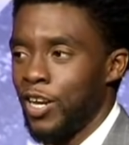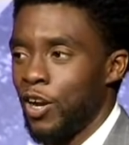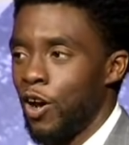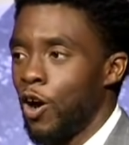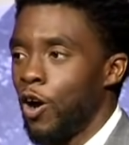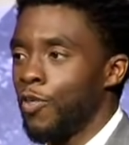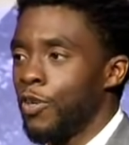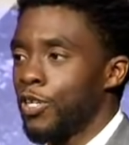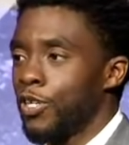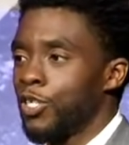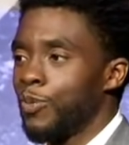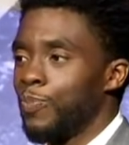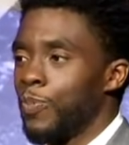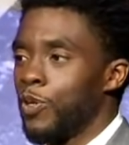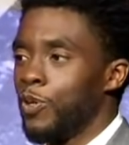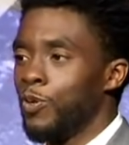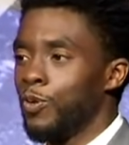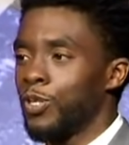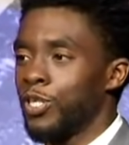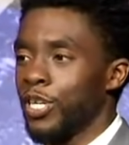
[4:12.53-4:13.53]
In all this
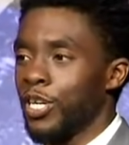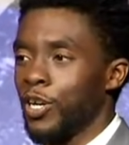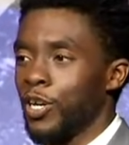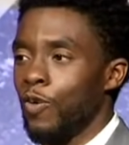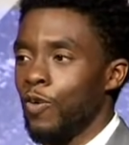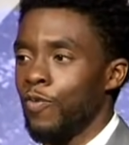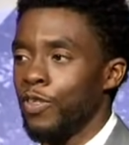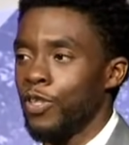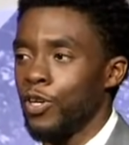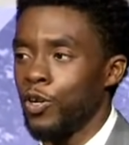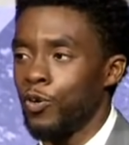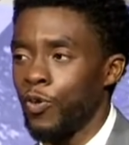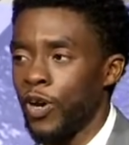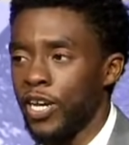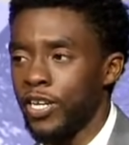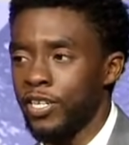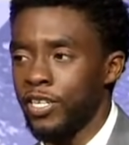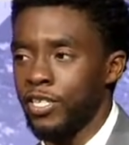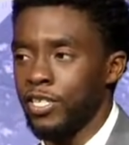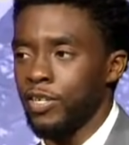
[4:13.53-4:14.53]
musing over the
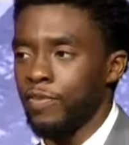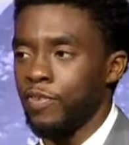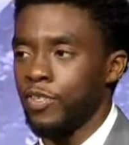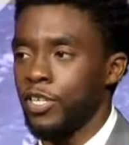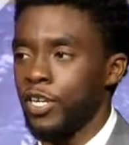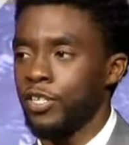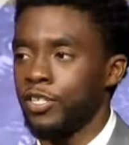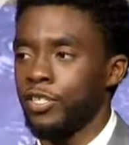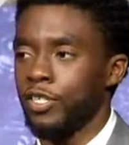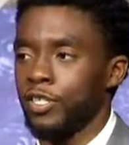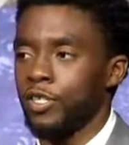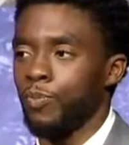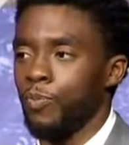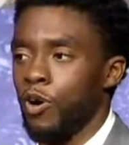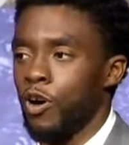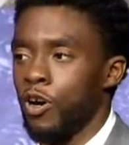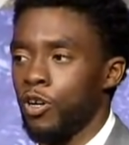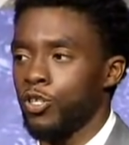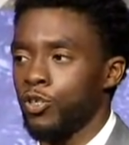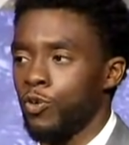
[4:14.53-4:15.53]
greatness of Justice
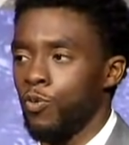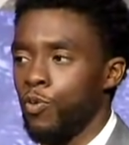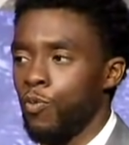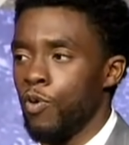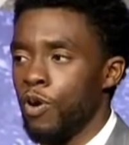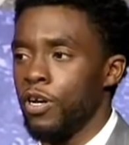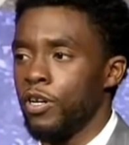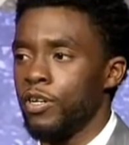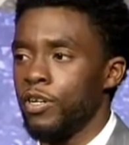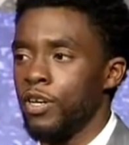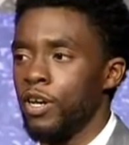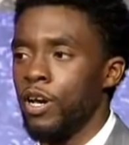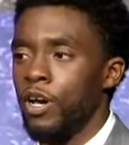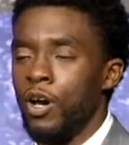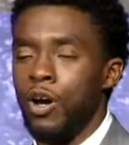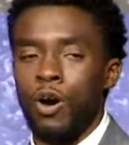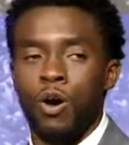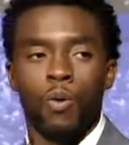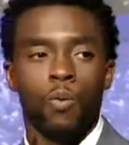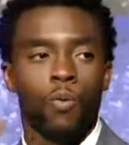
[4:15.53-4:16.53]
Marshall, one
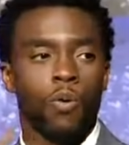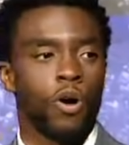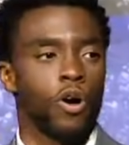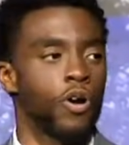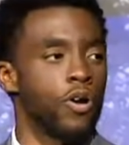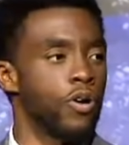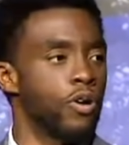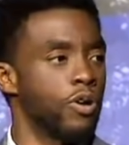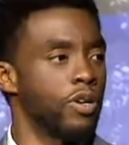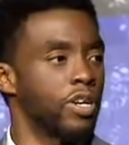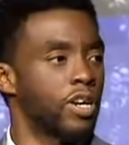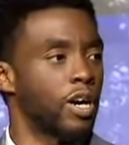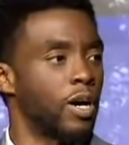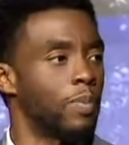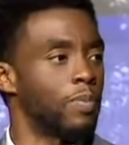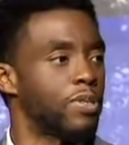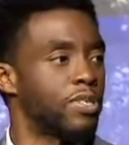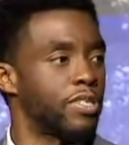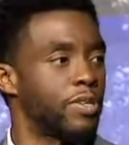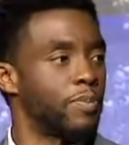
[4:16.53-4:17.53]
word
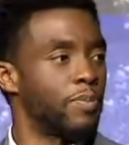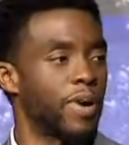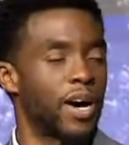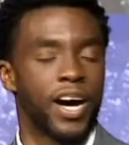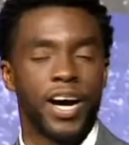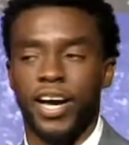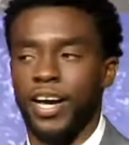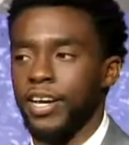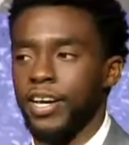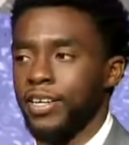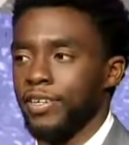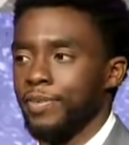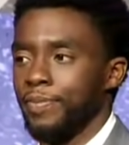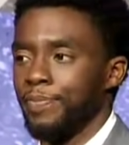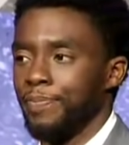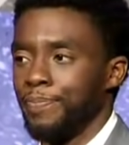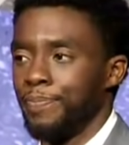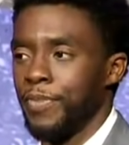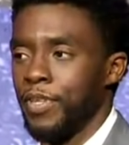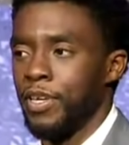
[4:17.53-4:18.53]
comes to mind:
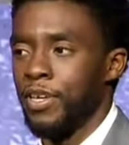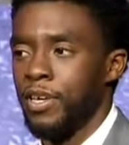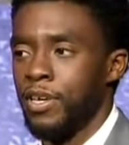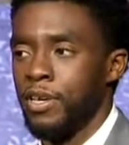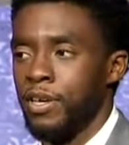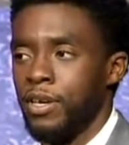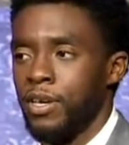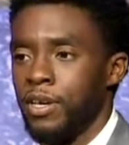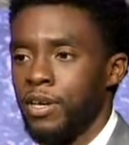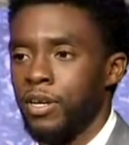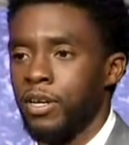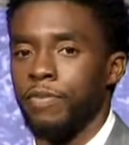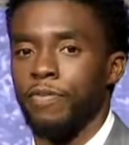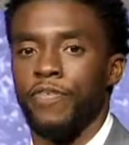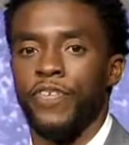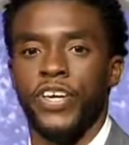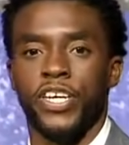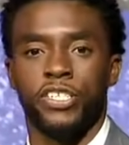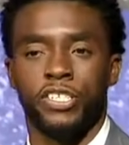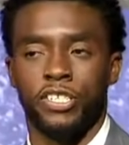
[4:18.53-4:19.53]

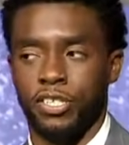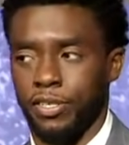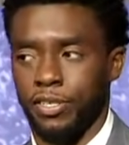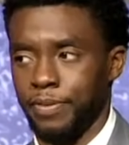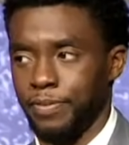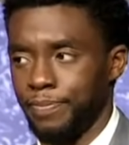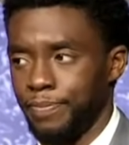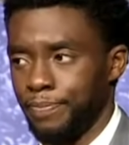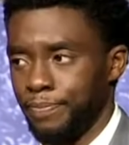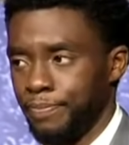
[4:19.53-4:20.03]
conviction.